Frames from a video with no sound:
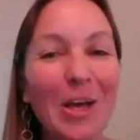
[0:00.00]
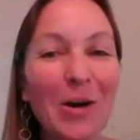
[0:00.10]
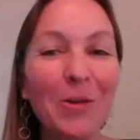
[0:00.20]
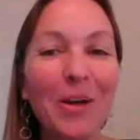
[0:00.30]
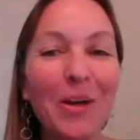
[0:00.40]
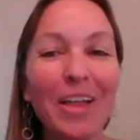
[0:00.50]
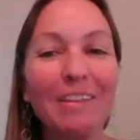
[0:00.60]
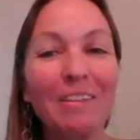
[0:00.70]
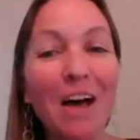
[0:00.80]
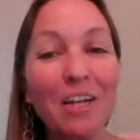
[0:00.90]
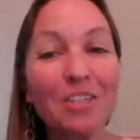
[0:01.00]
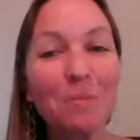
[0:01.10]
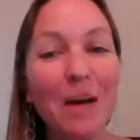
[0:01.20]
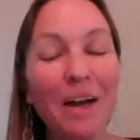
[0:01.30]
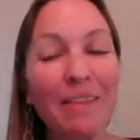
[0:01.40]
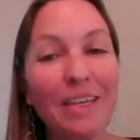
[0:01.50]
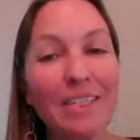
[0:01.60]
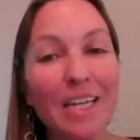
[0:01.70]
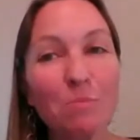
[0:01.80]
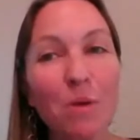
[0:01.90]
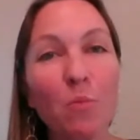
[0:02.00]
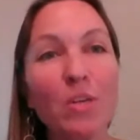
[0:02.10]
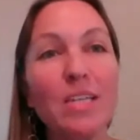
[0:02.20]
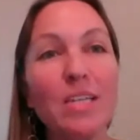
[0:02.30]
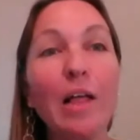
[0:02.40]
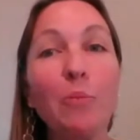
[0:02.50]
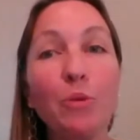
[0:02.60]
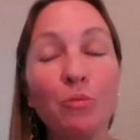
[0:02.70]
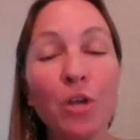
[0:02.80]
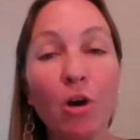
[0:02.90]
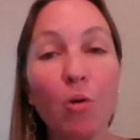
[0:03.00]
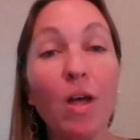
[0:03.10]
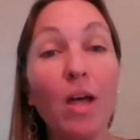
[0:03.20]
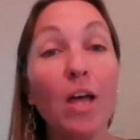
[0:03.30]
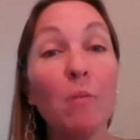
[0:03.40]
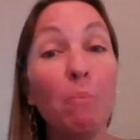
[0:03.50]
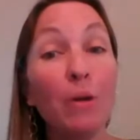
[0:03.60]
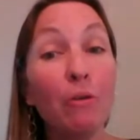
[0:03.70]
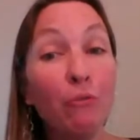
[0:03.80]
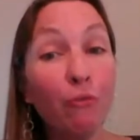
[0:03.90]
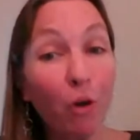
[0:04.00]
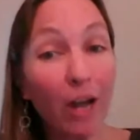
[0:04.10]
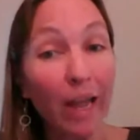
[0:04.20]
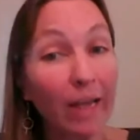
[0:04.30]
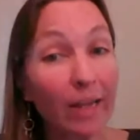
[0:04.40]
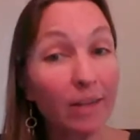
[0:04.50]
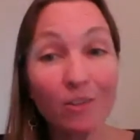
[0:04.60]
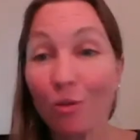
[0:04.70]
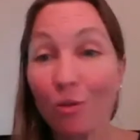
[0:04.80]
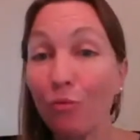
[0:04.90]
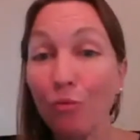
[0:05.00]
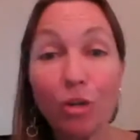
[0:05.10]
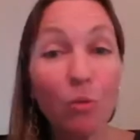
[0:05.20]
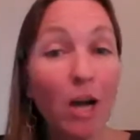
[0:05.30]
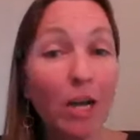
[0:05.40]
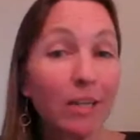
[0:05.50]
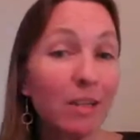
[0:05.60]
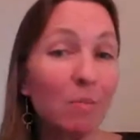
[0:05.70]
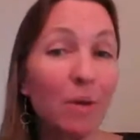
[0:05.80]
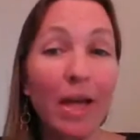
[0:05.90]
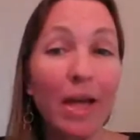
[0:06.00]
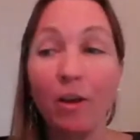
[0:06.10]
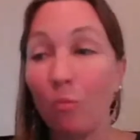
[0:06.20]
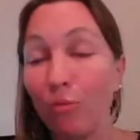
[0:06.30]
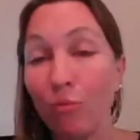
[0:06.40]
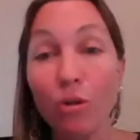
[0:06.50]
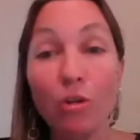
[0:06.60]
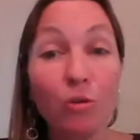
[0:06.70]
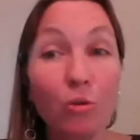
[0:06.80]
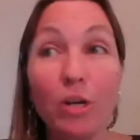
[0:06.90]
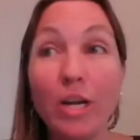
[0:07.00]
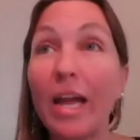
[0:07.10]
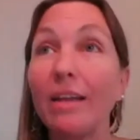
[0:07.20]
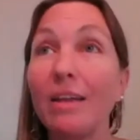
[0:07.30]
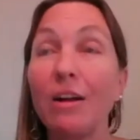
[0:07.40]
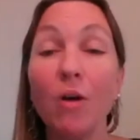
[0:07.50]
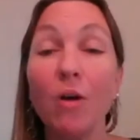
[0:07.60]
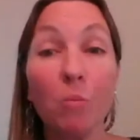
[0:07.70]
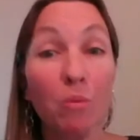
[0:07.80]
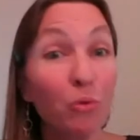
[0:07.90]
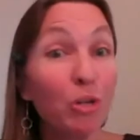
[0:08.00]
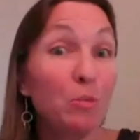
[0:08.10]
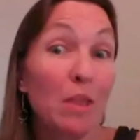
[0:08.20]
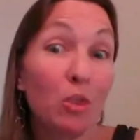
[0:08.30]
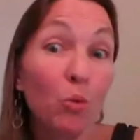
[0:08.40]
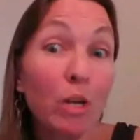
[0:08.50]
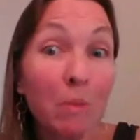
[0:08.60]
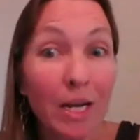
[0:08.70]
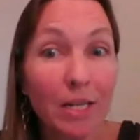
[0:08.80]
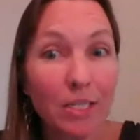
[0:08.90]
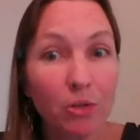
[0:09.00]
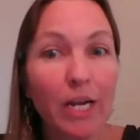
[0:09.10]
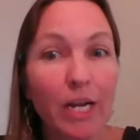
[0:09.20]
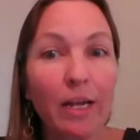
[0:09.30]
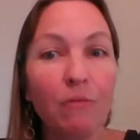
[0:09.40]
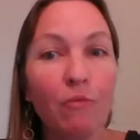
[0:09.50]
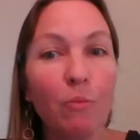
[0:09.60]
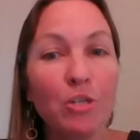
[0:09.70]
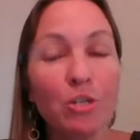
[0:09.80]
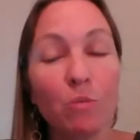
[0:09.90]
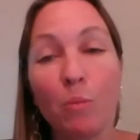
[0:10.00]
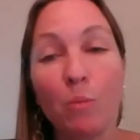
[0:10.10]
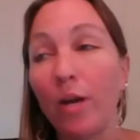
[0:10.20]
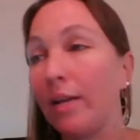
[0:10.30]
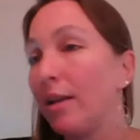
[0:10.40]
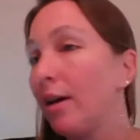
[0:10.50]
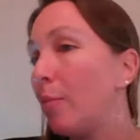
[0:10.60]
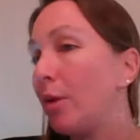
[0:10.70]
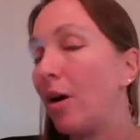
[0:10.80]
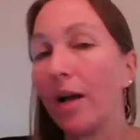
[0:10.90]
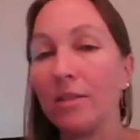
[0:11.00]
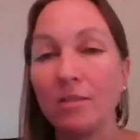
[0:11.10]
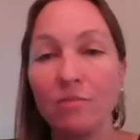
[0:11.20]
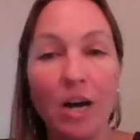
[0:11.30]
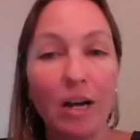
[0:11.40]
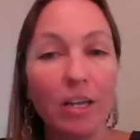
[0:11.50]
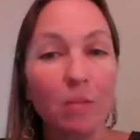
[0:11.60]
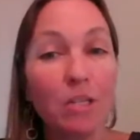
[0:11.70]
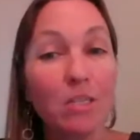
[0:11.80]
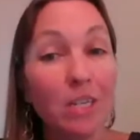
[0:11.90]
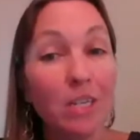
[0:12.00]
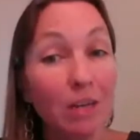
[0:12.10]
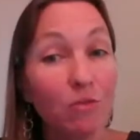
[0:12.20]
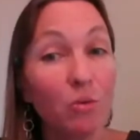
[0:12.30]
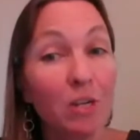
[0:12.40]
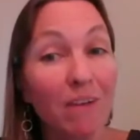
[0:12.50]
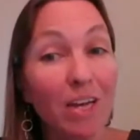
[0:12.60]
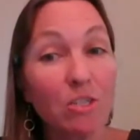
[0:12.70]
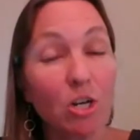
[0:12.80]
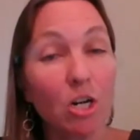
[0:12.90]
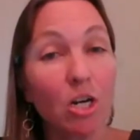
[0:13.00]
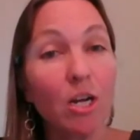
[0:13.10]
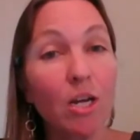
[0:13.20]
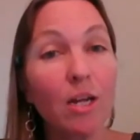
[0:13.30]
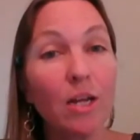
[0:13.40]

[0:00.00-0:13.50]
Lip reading: So the logic behind the assessment was to help you know beforehand. So before you walk into the bank, or before you create, before you spend 3 months creating an information memorandum and all kinds of documents to give to an investor,